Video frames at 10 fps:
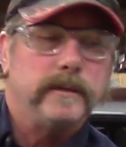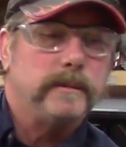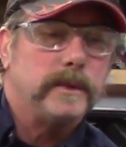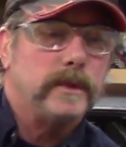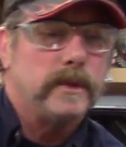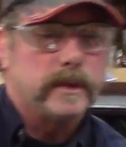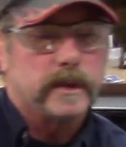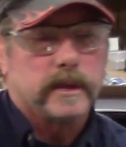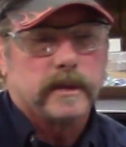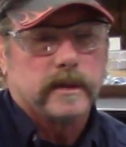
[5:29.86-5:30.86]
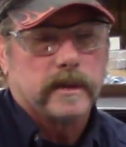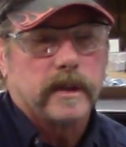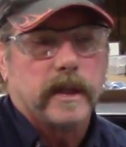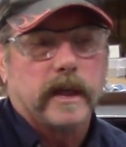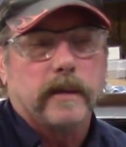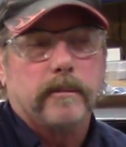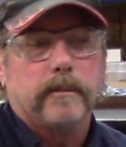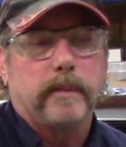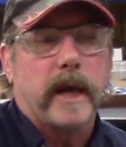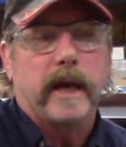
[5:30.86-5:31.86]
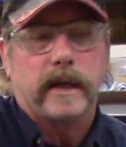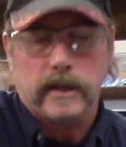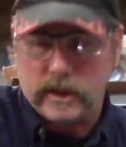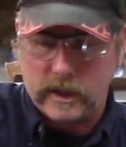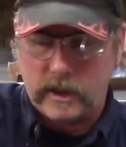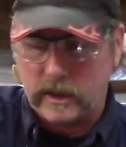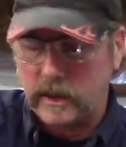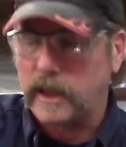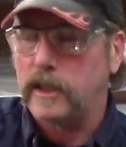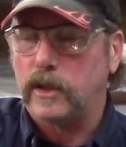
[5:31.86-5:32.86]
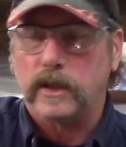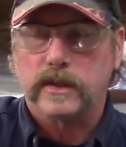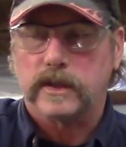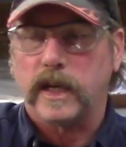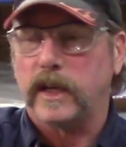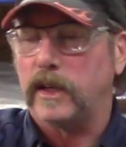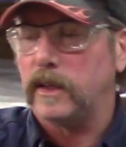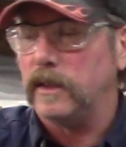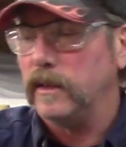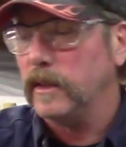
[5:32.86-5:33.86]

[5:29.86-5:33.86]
and below and get it back in here and get it all centered